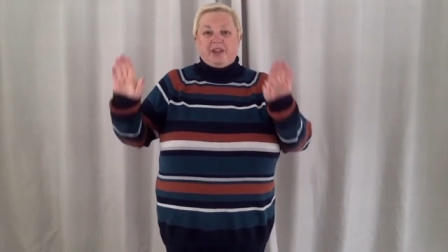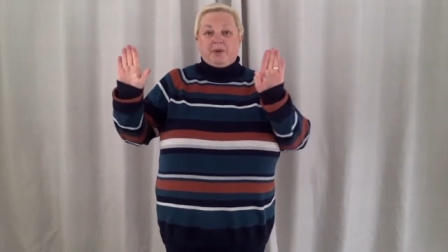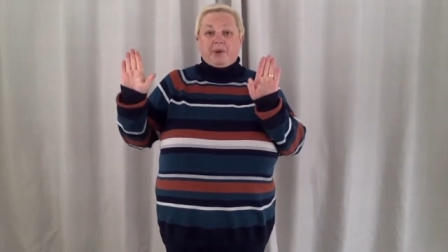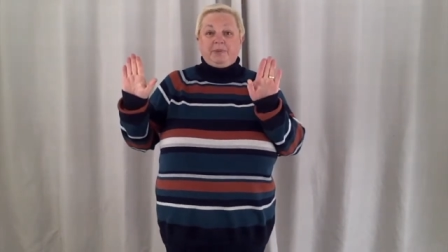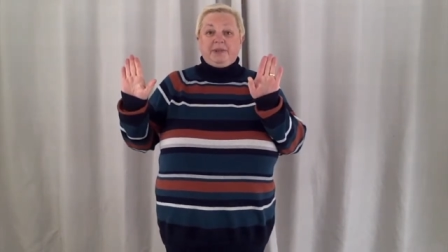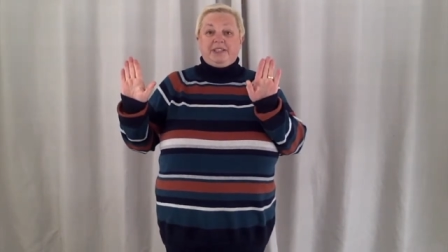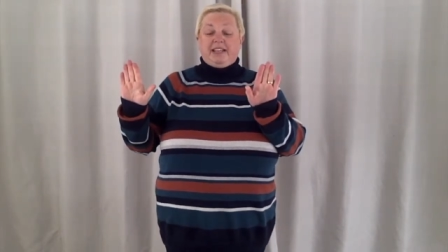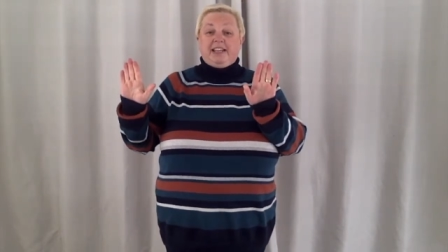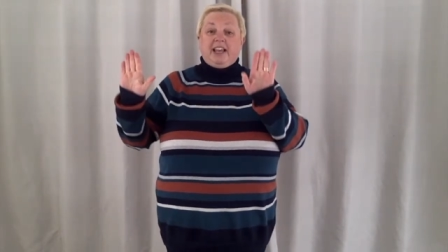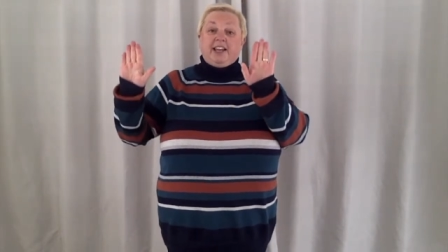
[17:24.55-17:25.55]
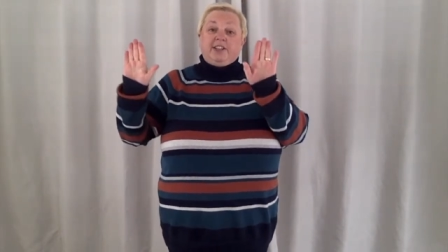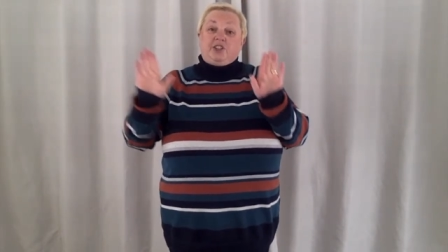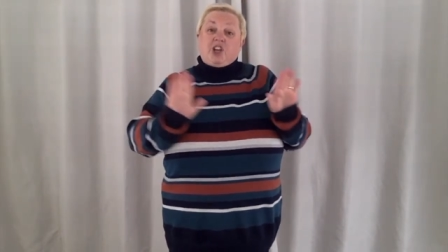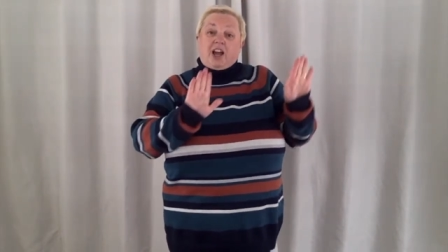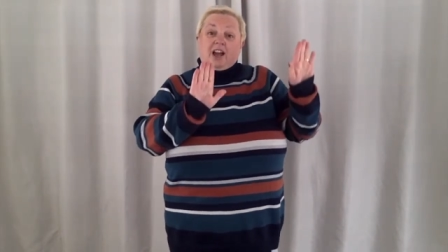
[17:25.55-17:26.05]
When we sing
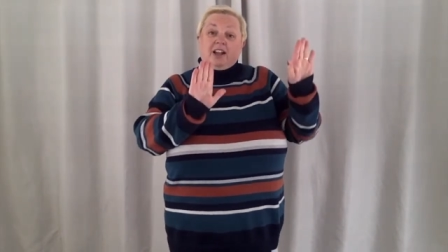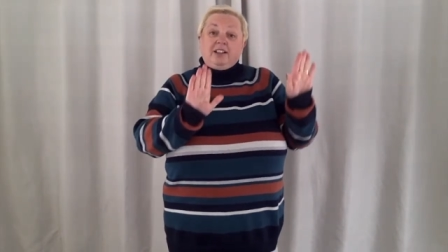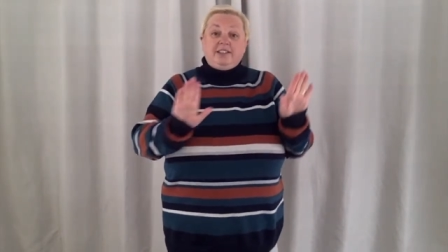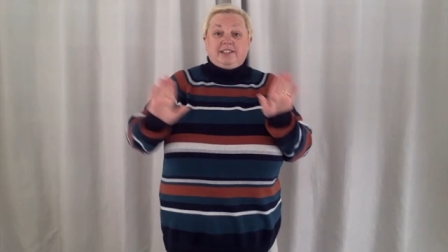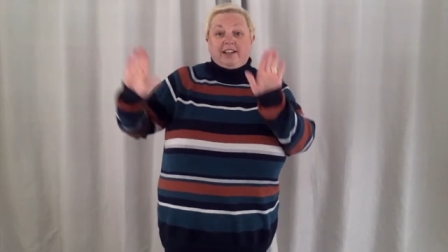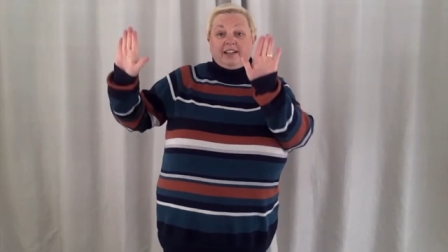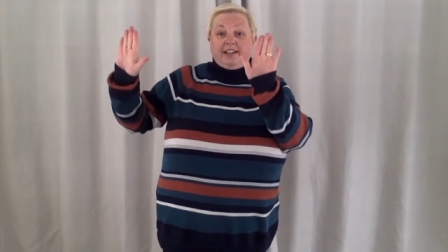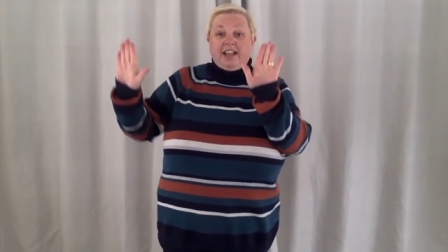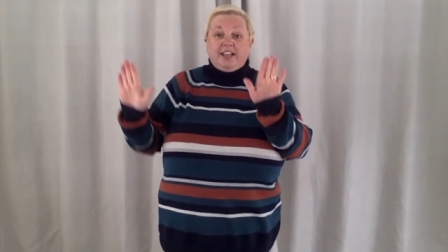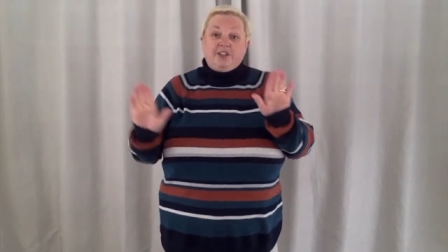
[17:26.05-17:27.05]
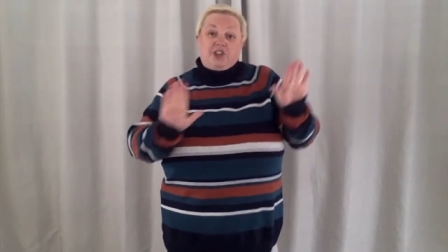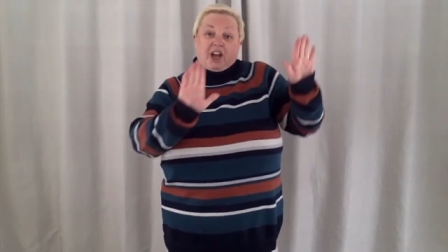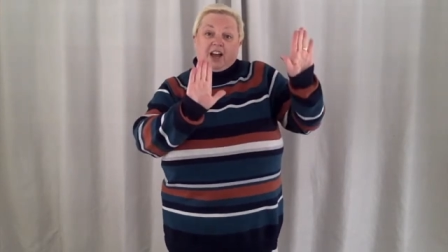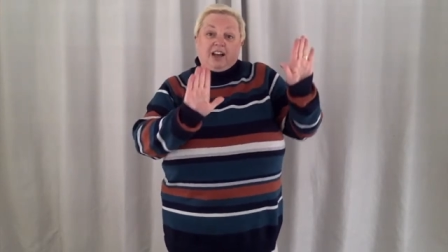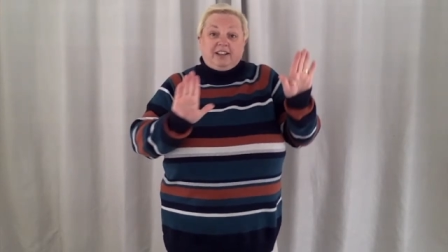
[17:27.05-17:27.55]
Charleston,
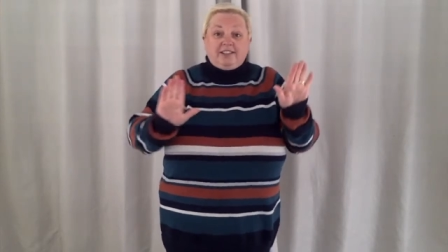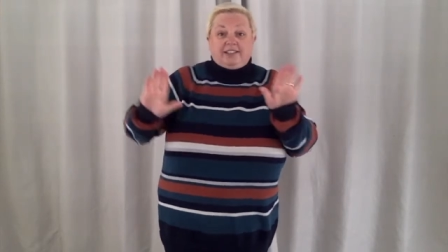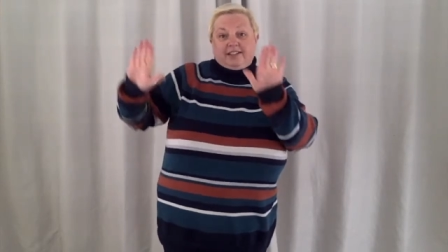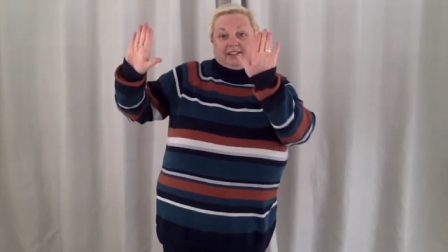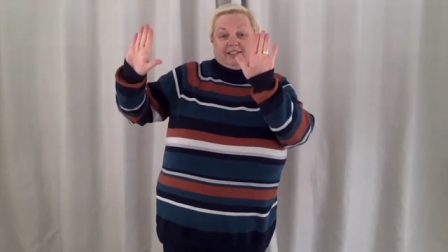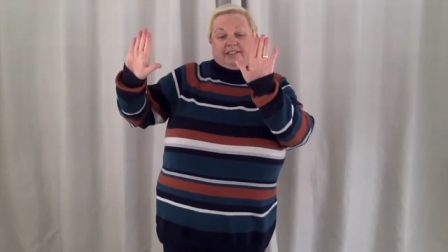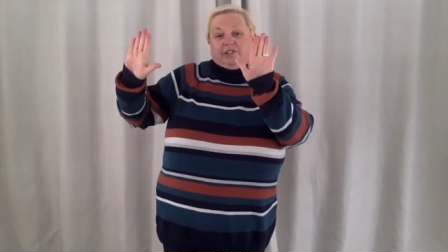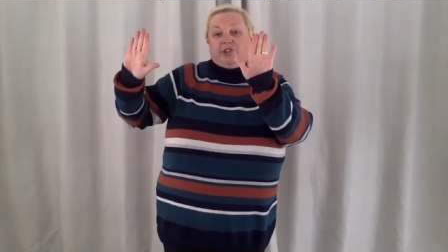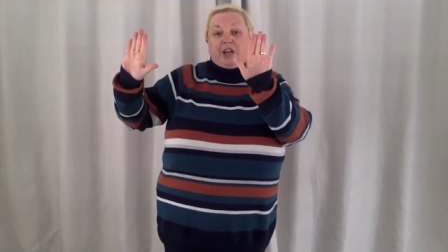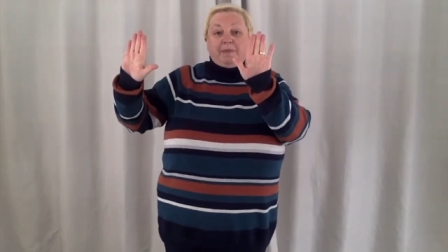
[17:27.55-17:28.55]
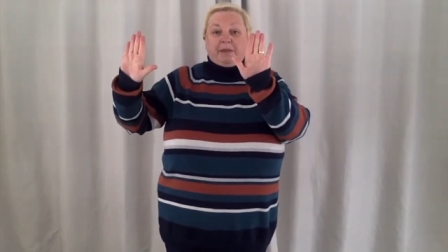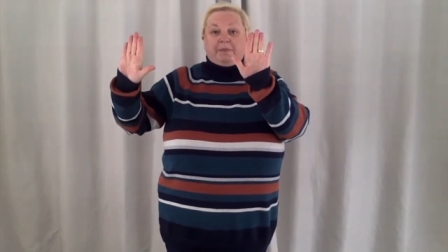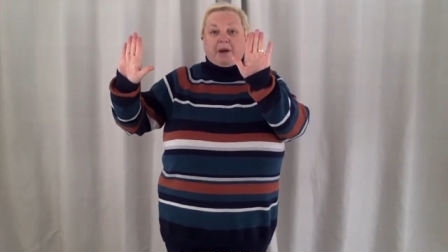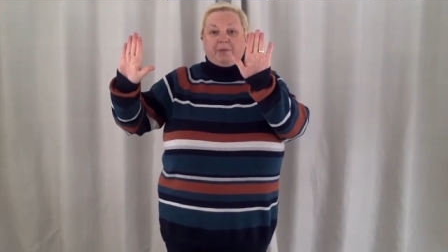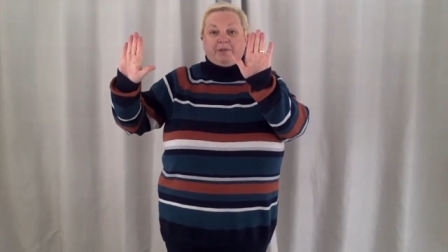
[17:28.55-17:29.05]
Charleston, show me the
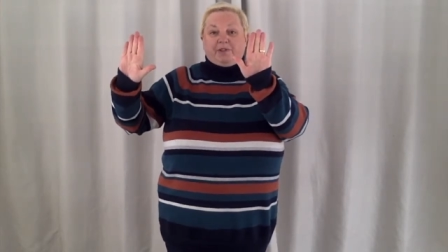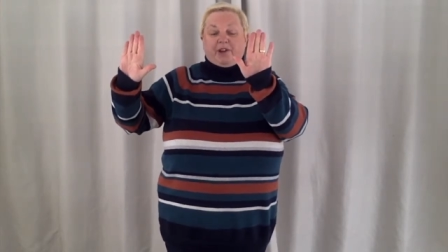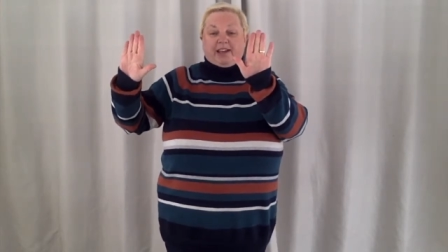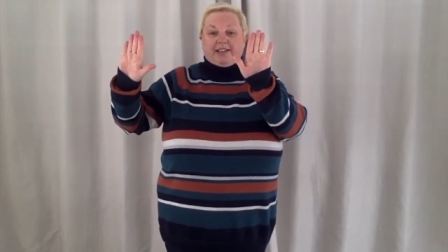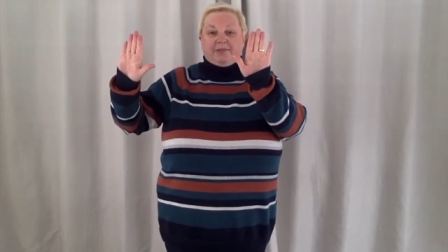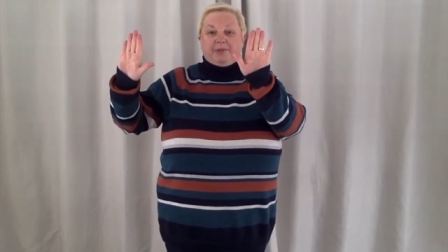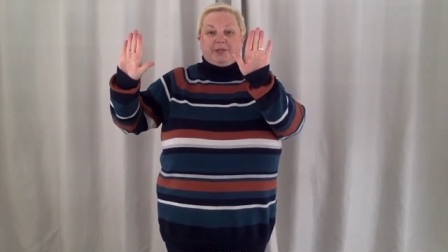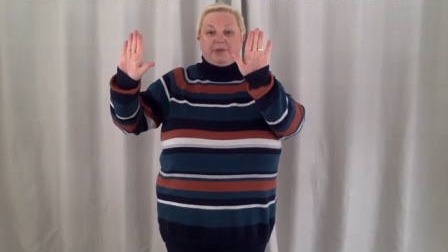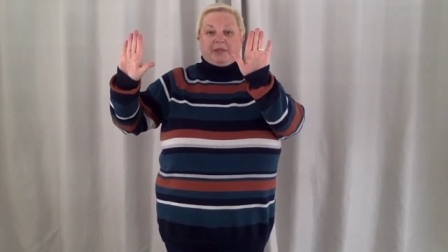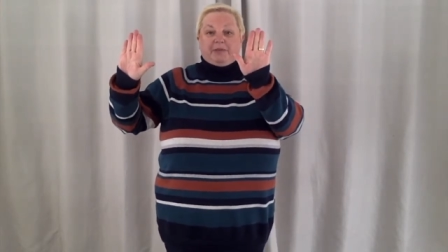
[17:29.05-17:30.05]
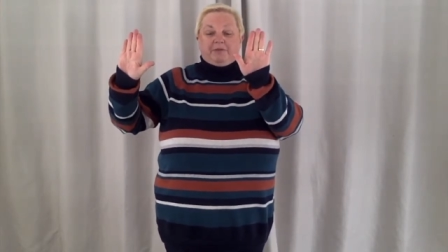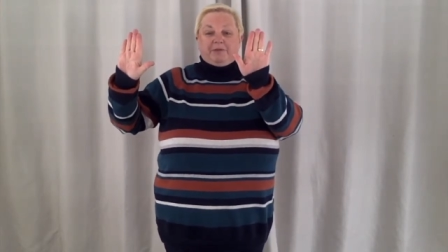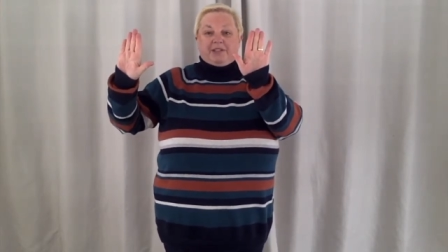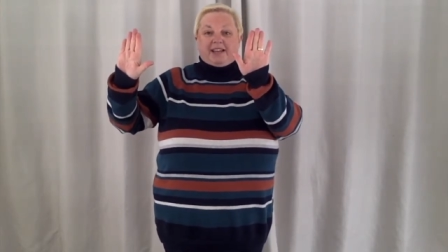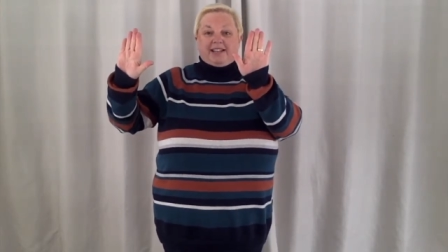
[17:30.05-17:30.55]
palms of your hands and we swing them from
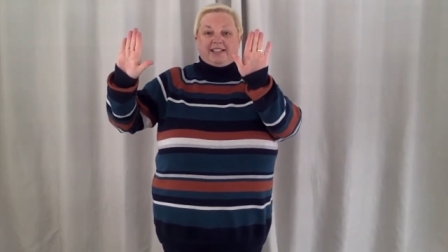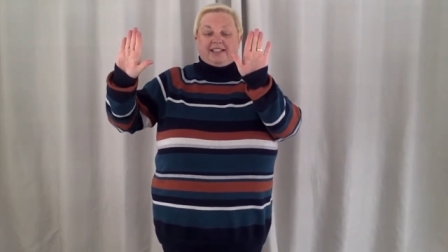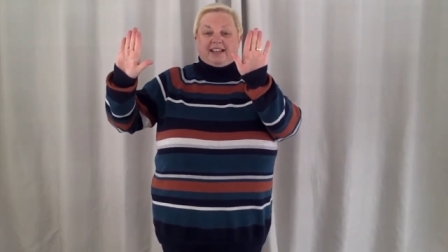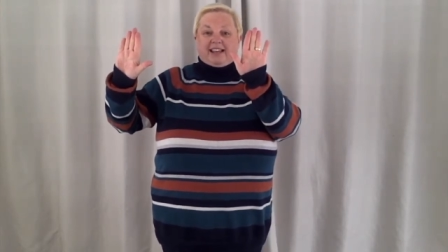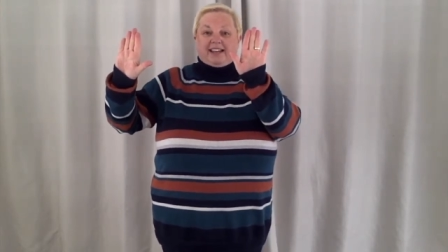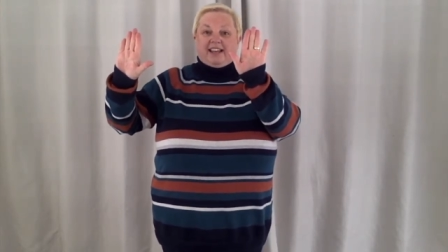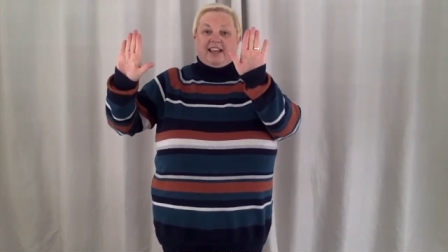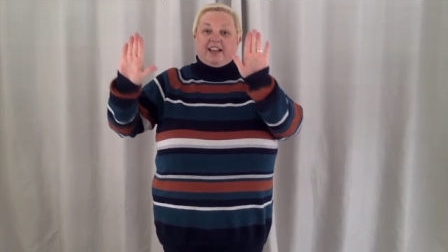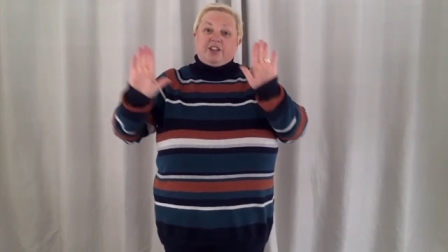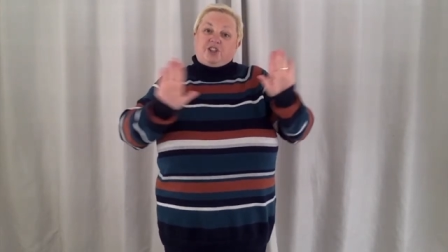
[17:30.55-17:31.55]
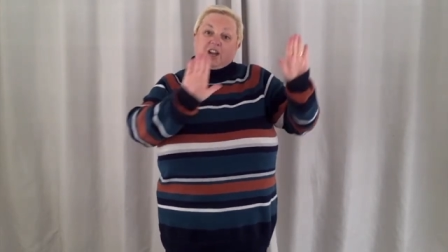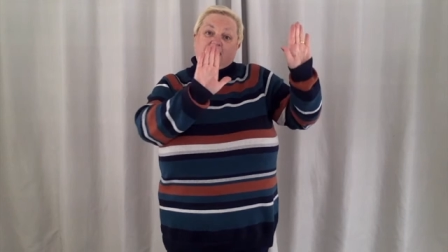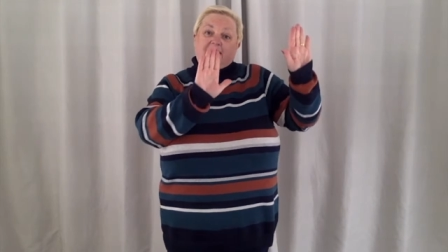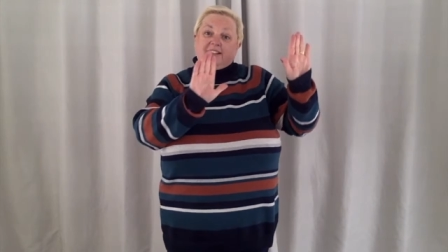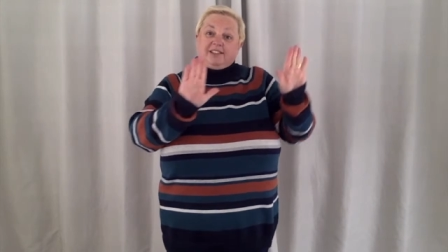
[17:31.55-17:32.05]
side to side.
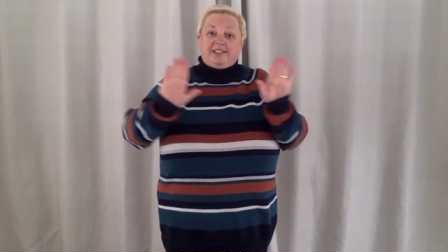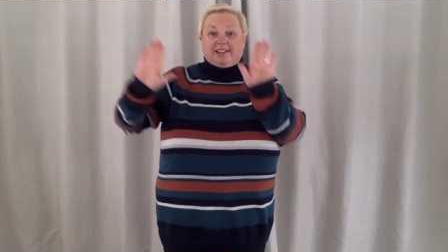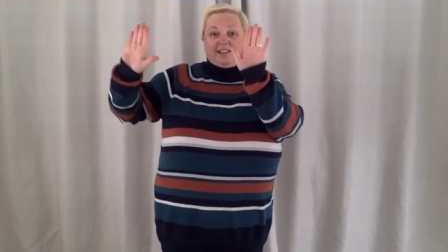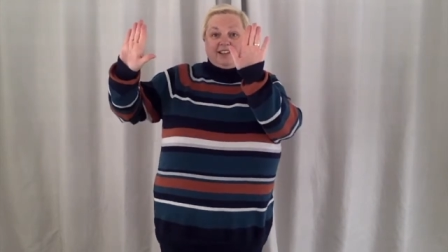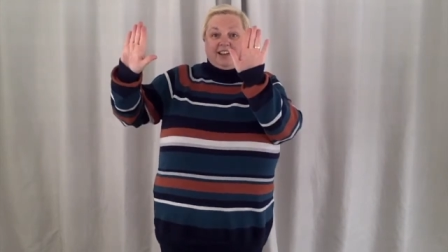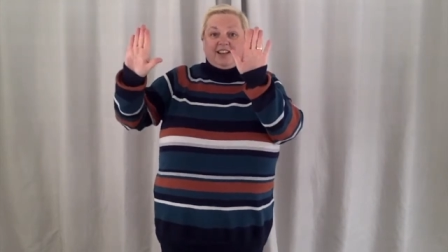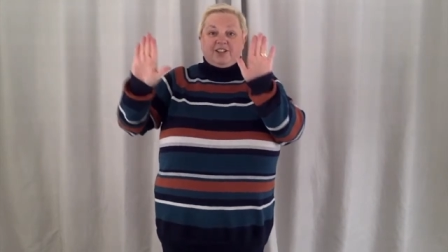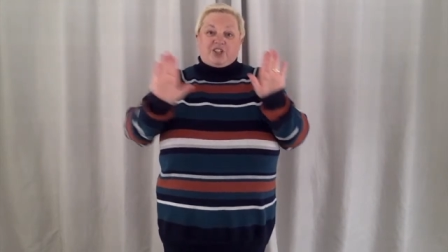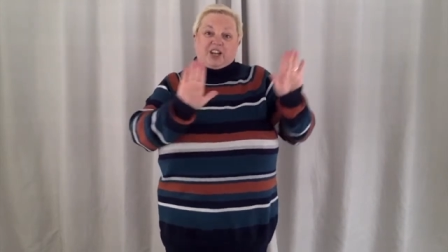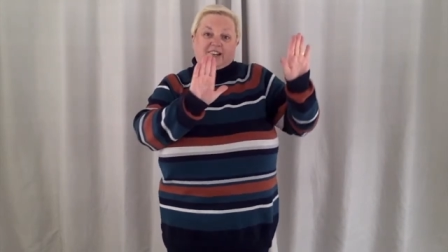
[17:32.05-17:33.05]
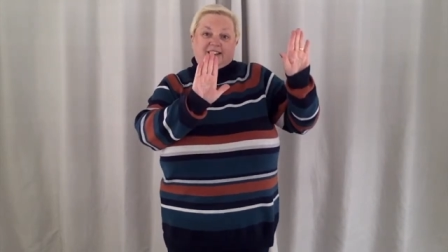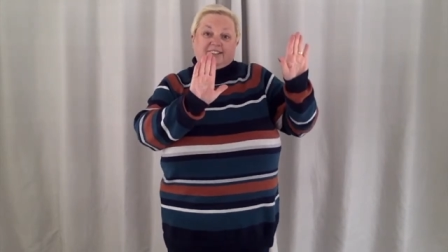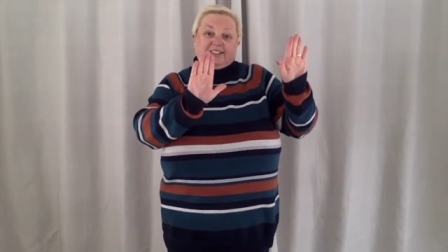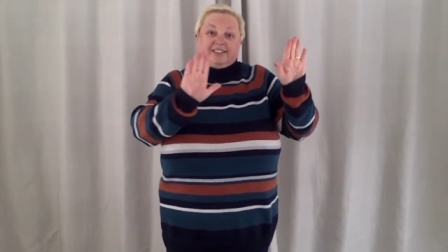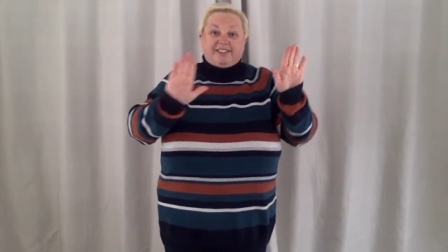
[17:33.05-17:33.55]
Charleston,
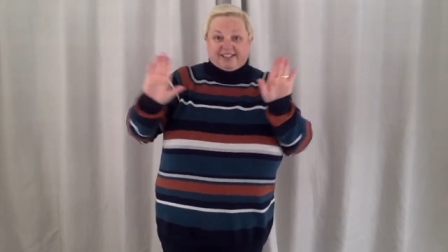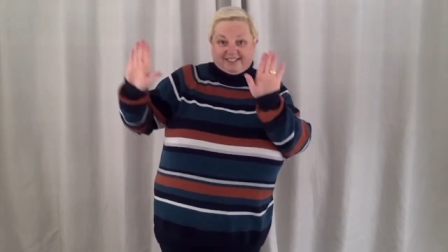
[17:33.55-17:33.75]
Charleston.